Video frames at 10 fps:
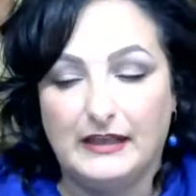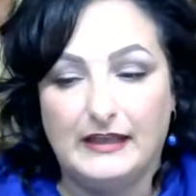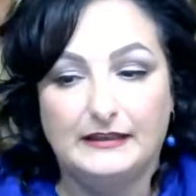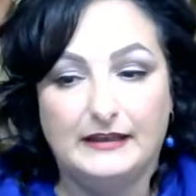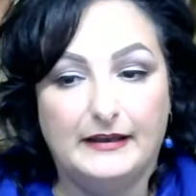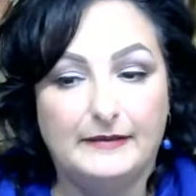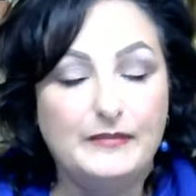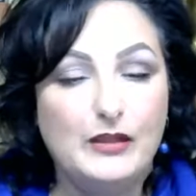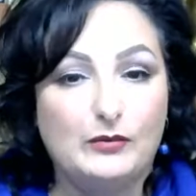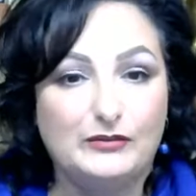And
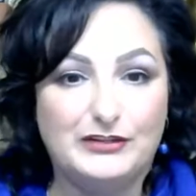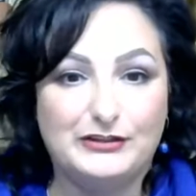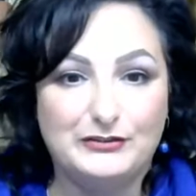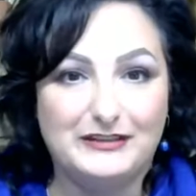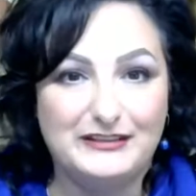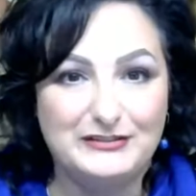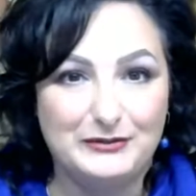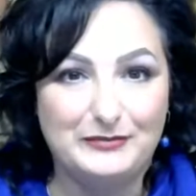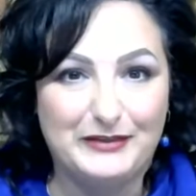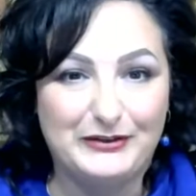we'll talk to you really
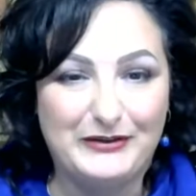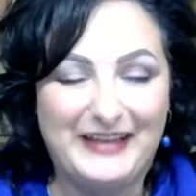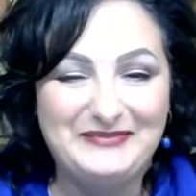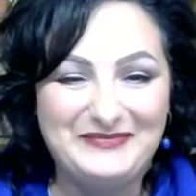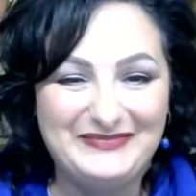soon, Bill, okay?